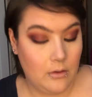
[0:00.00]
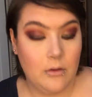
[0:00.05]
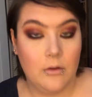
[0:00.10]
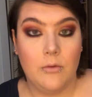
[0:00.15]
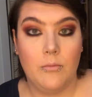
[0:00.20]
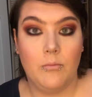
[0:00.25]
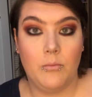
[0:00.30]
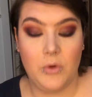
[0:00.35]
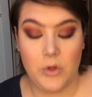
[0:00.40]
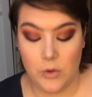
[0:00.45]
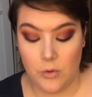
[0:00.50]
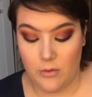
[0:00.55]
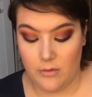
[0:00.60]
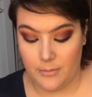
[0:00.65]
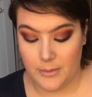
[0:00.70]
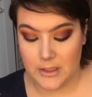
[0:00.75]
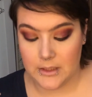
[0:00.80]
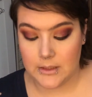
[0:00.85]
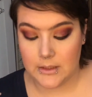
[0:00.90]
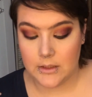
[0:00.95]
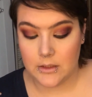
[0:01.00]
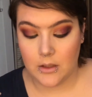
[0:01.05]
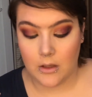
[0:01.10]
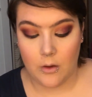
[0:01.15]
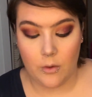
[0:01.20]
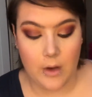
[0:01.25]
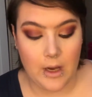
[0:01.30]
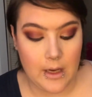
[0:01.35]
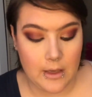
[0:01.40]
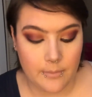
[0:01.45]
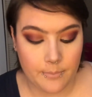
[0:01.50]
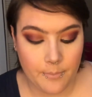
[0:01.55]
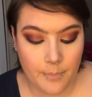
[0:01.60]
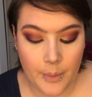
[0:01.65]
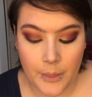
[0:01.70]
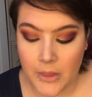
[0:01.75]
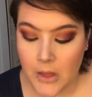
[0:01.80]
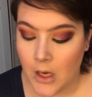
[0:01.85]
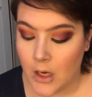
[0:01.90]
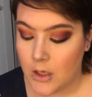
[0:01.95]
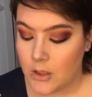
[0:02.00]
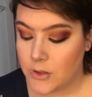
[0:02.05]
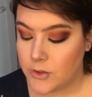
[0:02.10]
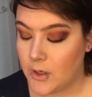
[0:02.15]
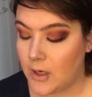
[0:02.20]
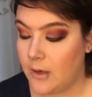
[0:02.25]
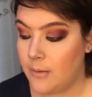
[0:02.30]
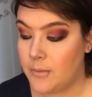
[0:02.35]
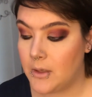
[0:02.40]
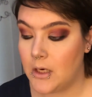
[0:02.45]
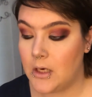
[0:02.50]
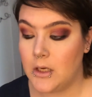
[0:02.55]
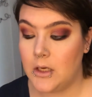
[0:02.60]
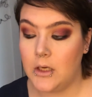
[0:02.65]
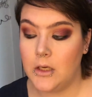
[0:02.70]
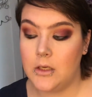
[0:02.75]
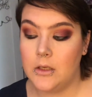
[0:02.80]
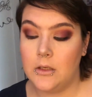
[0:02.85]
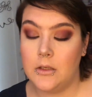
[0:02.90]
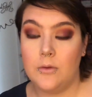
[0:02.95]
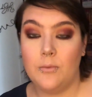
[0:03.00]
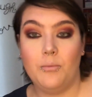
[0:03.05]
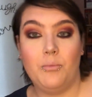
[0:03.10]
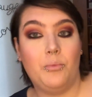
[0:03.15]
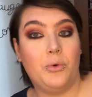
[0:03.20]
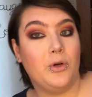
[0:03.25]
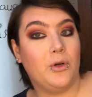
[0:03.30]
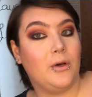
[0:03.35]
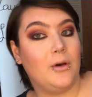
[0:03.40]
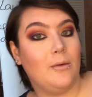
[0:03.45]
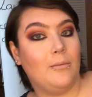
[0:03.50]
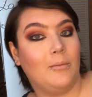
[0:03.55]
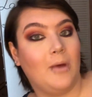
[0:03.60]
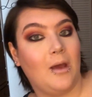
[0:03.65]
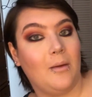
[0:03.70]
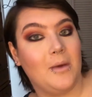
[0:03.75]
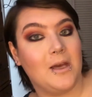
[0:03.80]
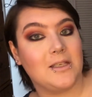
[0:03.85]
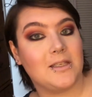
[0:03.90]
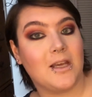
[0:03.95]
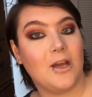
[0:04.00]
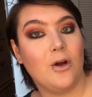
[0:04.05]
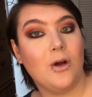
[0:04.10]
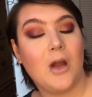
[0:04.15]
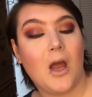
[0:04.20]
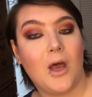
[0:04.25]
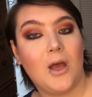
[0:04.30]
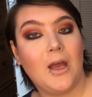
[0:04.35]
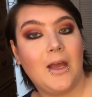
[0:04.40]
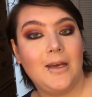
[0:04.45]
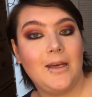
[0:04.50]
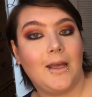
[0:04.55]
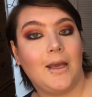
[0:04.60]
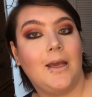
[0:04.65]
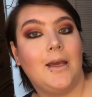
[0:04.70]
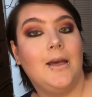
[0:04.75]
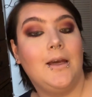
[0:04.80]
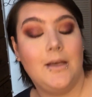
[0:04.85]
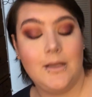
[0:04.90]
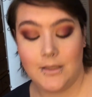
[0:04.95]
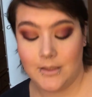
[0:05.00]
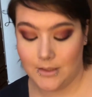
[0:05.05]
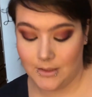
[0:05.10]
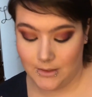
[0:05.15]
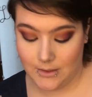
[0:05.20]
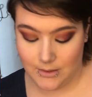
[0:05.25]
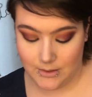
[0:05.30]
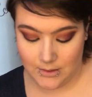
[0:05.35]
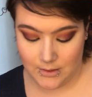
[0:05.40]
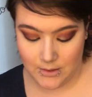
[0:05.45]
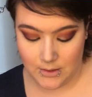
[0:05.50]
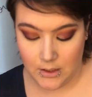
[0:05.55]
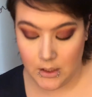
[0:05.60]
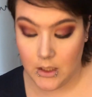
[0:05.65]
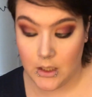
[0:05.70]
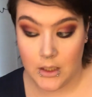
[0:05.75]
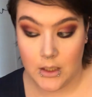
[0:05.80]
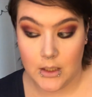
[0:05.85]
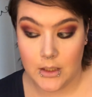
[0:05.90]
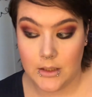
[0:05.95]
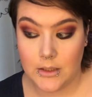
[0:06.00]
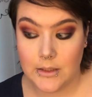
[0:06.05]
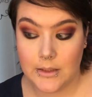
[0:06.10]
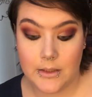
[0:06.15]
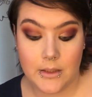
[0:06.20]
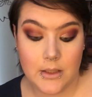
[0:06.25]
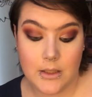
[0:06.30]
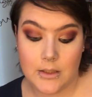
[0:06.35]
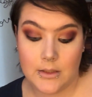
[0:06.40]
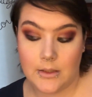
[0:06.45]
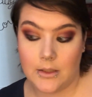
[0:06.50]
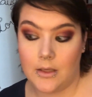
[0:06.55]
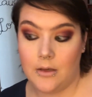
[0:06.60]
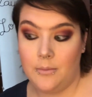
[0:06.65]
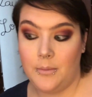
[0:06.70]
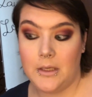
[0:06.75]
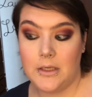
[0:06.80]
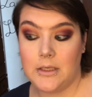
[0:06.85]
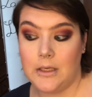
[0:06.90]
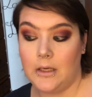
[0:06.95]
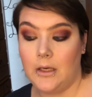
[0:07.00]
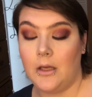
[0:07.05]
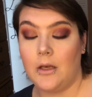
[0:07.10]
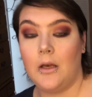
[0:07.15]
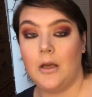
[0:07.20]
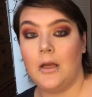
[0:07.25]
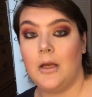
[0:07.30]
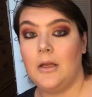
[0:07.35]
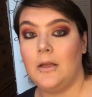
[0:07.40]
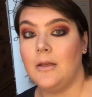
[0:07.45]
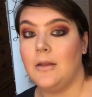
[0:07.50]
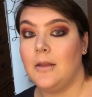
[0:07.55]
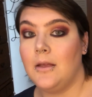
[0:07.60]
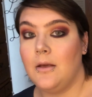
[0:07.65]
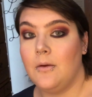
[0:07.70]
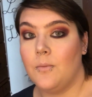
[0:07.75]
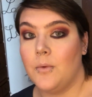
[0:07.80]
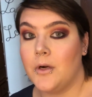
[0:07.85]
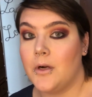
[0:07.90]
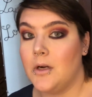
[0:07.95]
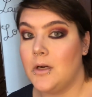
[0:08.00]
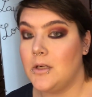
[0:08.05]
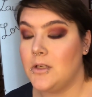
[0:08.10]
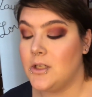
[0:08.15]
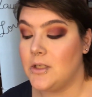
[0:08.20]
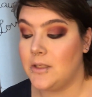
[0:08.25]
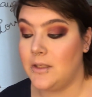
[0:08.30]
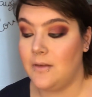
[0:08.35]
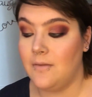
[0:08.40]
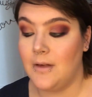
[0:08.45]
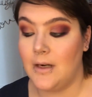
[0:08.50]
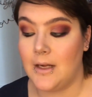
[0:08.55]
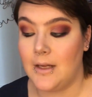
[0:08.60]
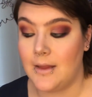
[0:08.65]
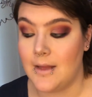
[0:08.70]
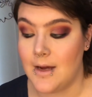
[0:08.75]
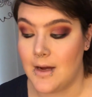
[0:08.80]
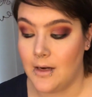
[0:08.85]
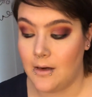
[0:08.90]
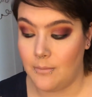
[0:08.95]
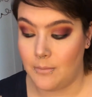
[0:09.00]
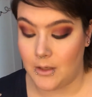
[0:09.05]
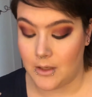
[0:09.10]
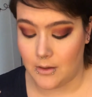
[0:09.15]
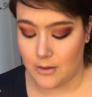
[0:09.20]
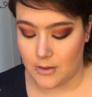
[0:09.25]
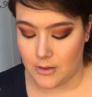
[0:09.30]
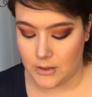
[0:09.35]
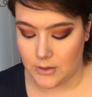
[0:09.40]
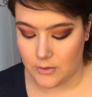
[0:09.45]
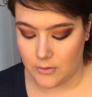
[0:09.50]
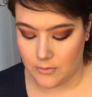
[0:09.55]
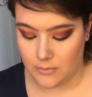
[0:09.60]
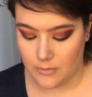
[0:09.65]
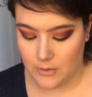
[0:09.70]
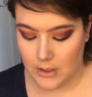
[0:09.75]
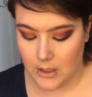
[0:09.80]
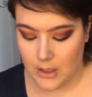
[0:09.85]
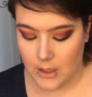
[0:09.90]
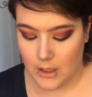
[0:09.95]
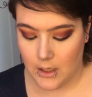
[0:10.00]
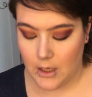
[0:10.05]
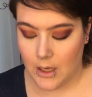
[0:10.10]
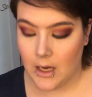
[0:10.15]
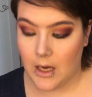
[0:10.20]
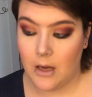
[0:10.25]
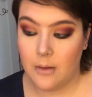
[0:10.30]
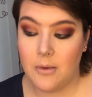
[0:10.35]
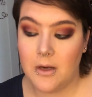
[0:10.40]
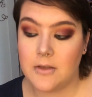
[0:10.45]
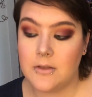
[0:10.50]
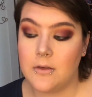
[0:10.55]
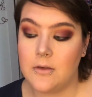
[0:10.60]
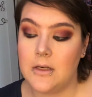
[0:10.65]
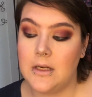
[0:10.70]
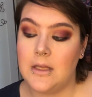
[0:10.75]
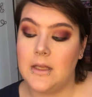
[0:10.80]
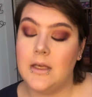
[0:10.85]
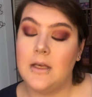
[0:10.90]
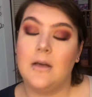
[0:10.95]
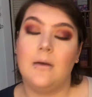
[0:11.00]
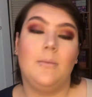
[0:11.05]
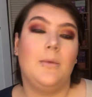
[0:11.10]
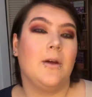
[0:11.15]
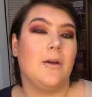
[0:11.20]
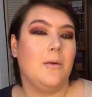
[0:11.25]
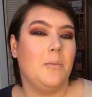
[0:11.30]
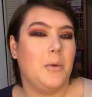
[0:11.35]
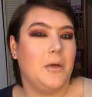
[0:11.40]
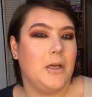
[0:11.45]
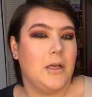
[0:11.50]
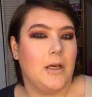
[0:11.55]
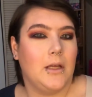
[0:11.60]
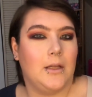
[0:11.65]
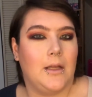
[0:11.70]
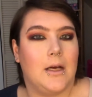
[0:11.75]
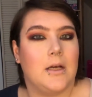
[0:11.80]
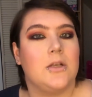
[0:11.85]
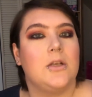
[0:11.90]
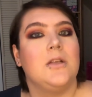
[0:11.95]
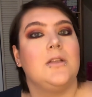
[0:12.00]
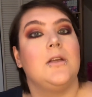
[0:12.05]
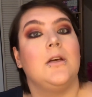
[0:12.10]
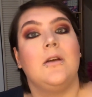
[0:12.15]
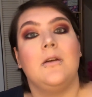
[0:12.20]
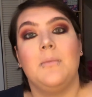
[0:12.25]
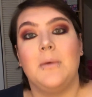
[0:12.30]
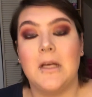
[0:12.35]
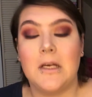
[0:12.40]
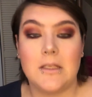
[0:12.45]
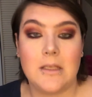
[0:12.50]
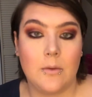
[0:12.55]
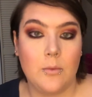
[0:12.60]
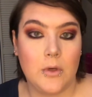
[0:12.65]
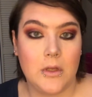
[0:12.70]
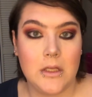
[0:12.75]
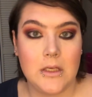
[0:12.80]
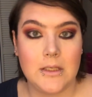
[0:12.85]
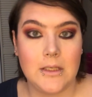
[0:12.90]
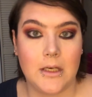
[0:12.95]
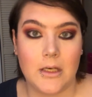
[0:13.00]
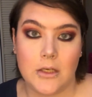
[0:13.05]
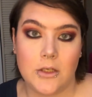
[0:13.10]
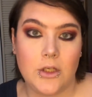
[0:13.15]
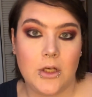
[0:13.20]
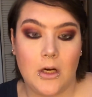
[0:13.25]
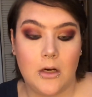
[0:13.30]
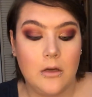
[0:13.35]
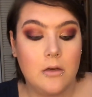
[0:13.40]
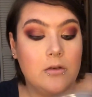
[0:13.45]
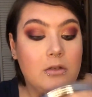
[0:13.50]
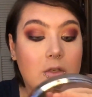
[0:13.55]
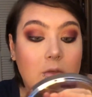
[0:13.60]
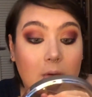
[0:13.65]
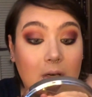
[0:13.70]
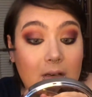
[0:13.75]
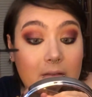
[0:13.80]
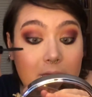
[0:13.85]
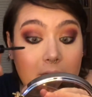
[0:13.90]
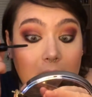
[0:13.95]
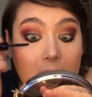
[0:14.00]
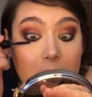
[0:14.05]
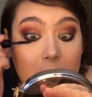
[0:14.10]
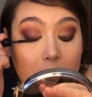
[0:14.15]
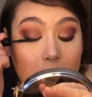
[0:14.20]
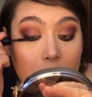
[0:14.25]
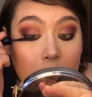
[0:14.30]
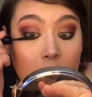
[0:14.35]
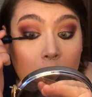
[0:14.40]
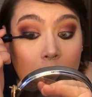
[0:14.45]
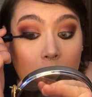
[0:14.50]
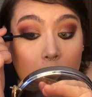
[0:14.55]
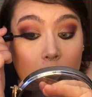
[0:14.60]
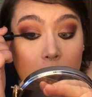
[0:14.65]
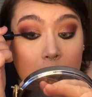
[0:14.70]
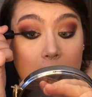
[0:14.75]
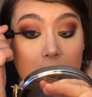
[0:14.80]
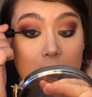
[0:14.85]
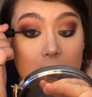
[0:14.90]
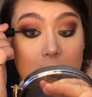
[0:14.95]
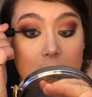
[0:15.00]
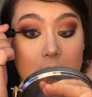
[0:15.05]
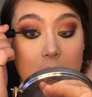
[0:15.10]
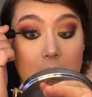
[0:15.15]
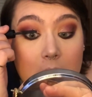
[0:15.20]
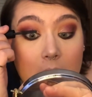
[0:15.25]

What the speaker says: Beautimous. Okay, so I'm gonna put my mascara on and this look is gonna be done. I think we're gonna just leave it at that. I'm not gonna do eyebrows or anything. I'm not gonna put any lashes on because I want this eyeshadow to have a moment